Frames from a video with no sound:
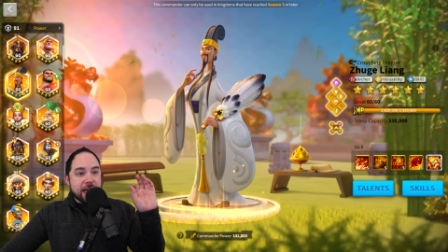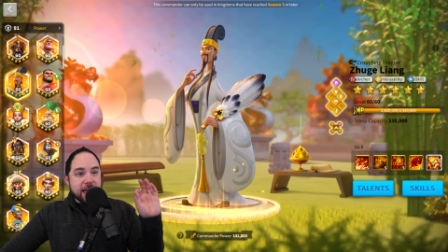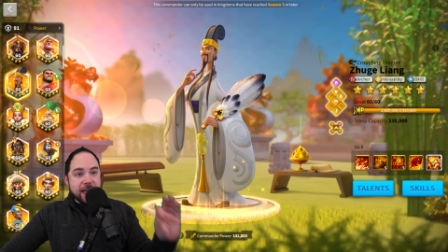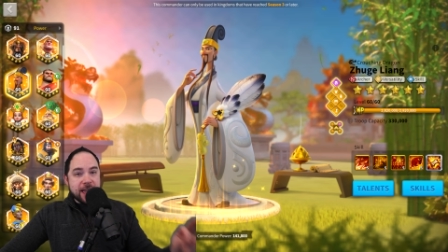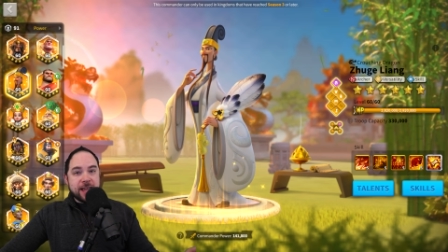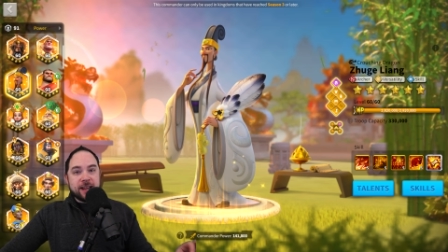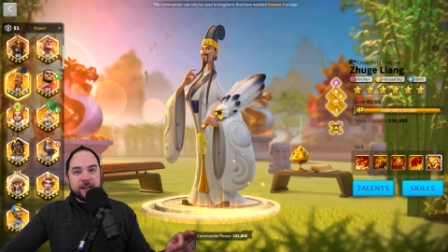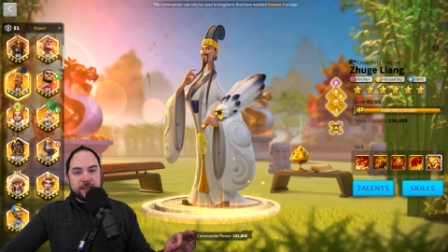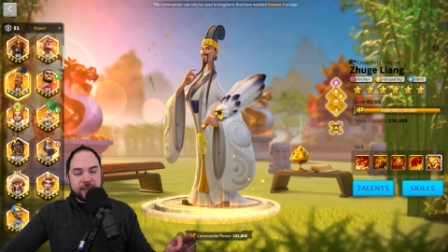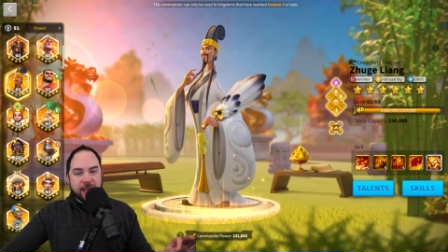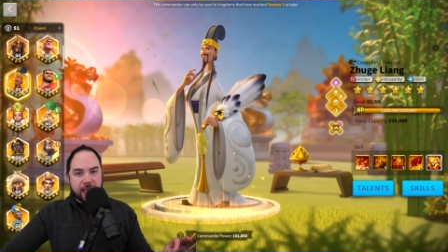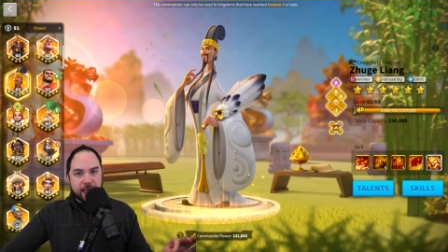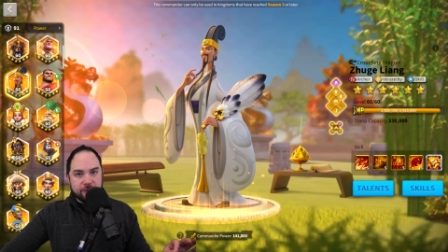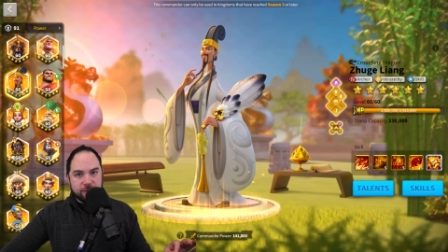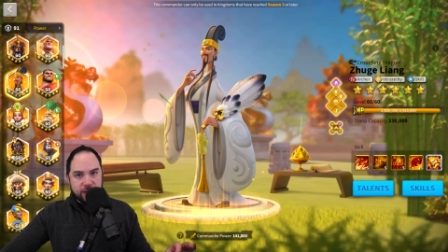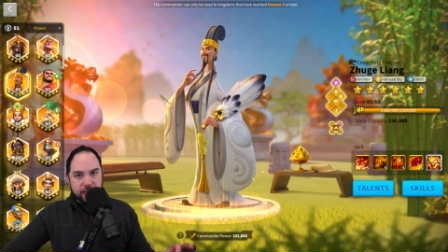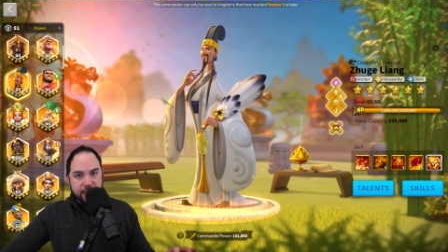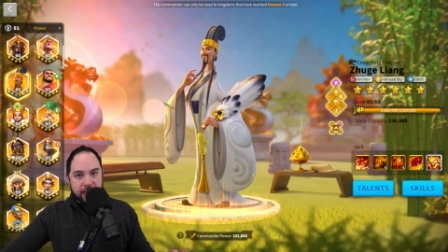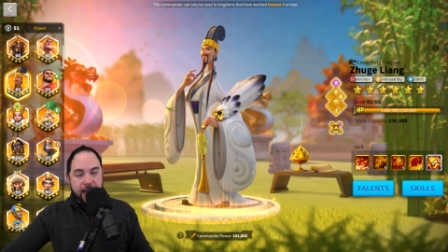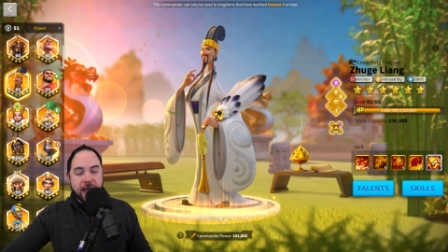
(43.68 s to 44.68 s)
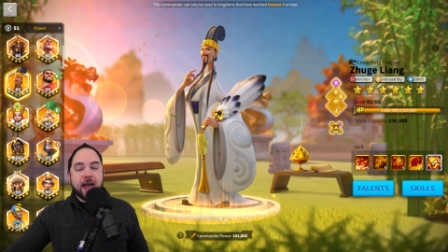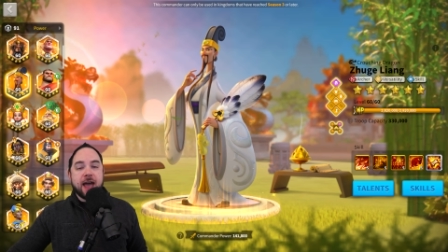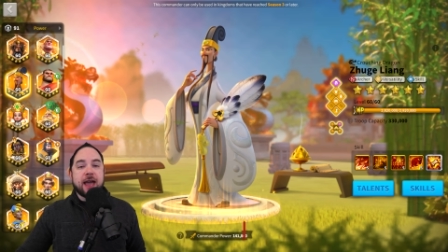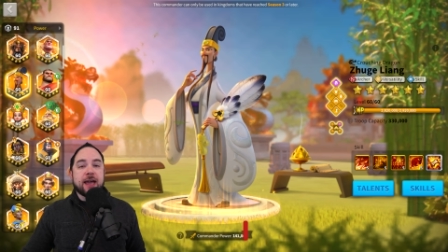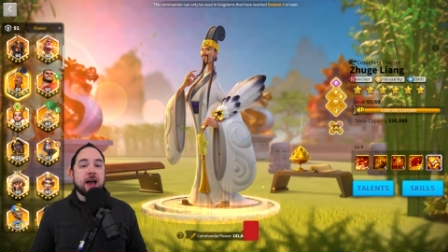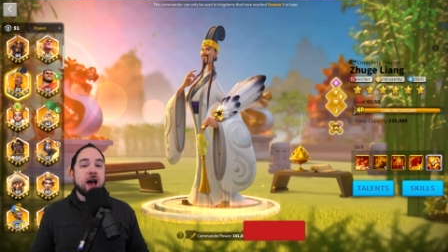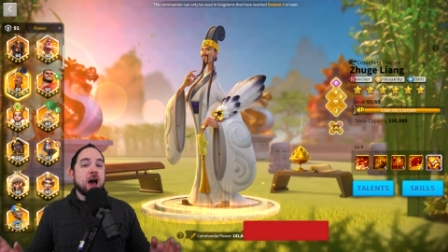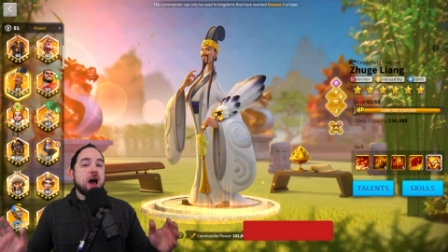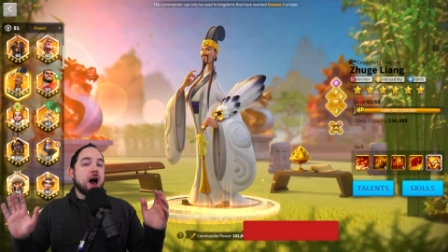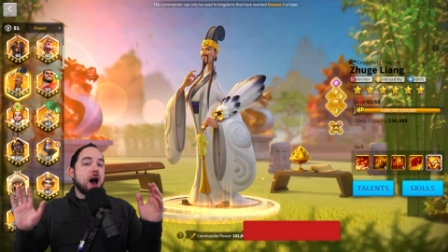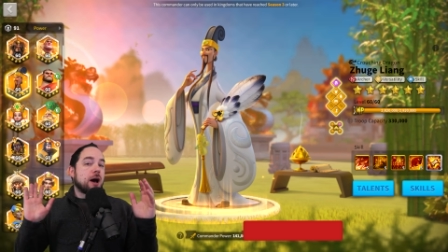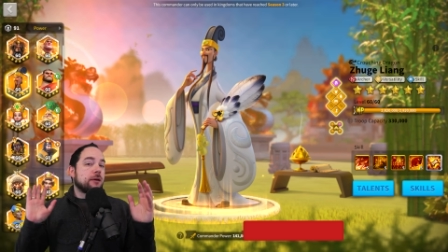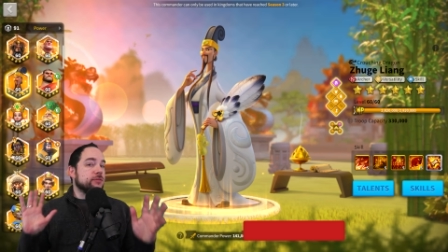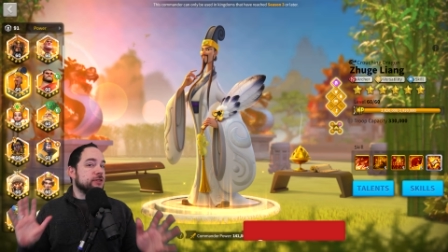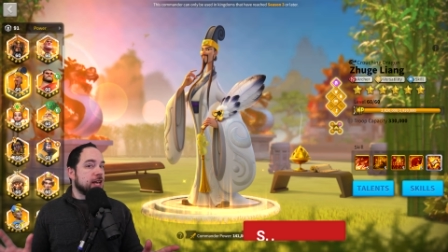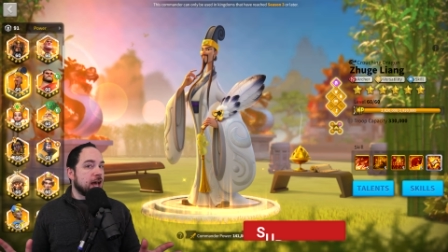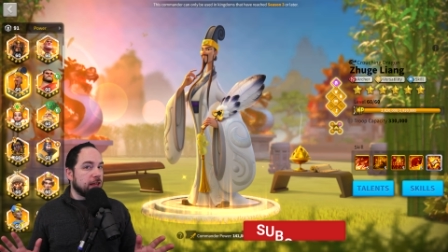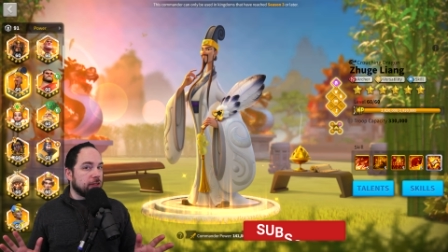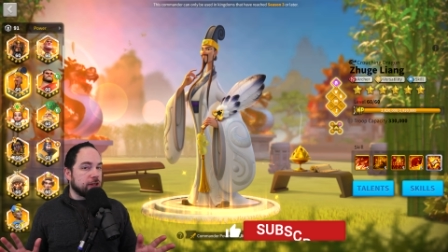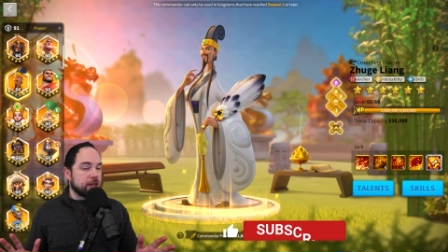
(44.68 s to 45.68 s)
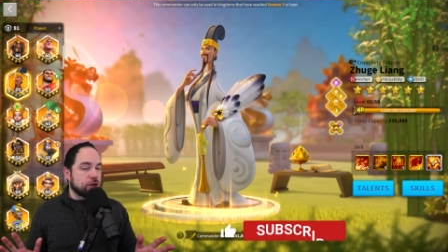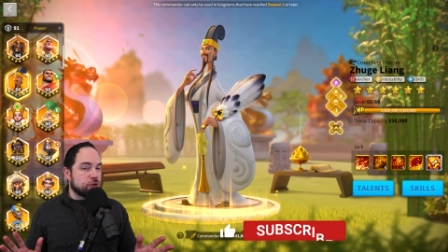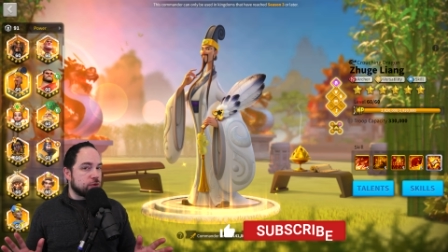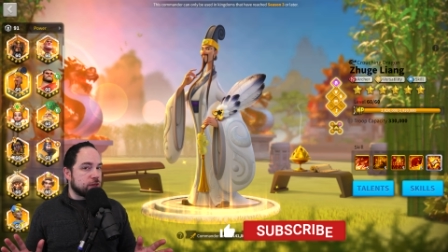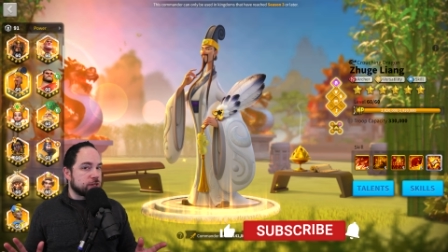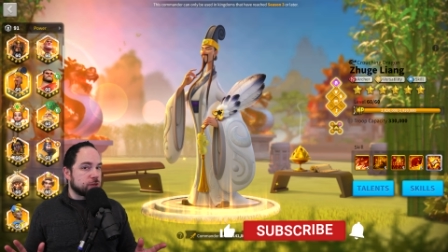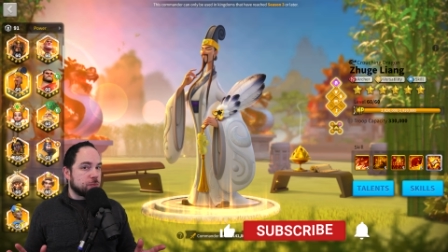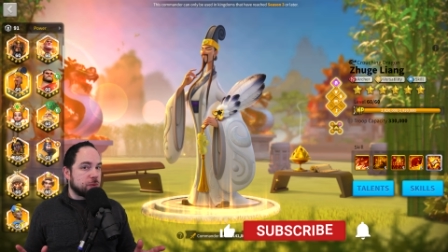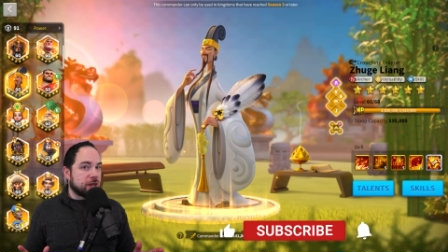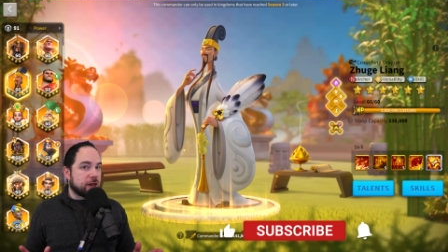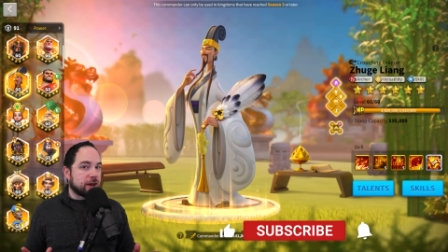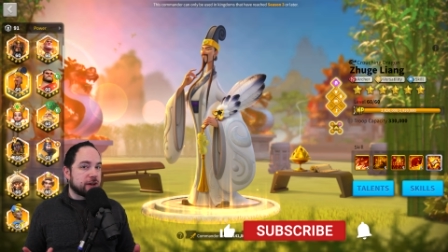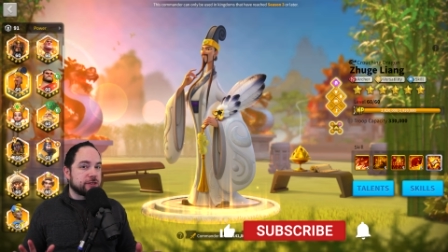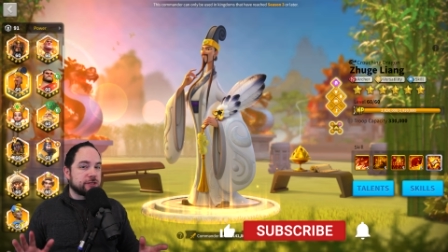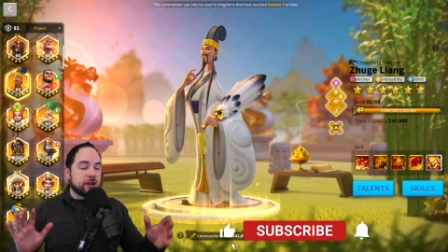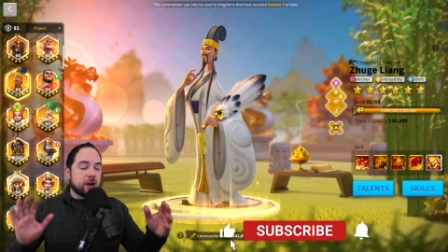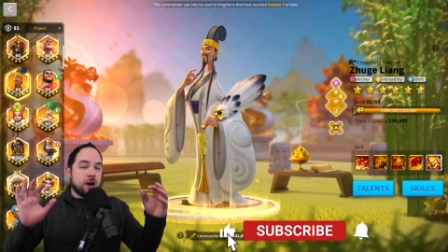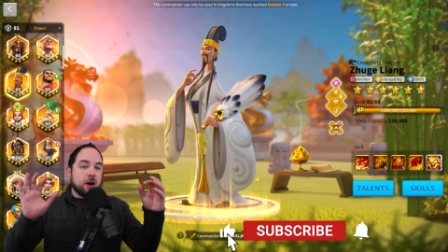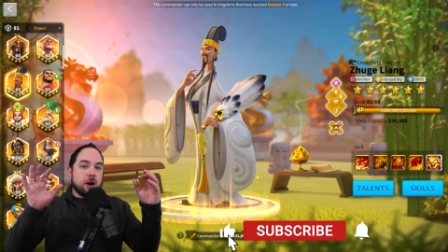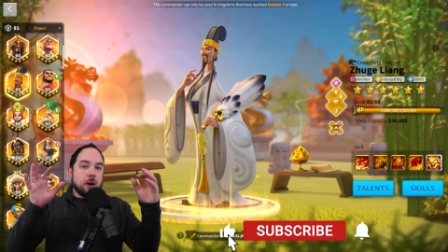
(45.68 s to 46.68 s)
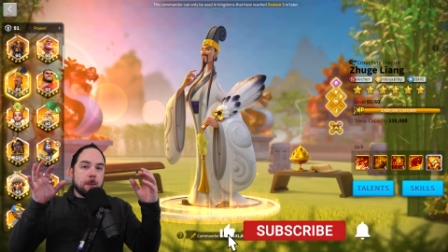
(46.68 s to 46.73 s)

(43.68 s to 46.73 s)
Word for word: in KVK. I'm telling you this because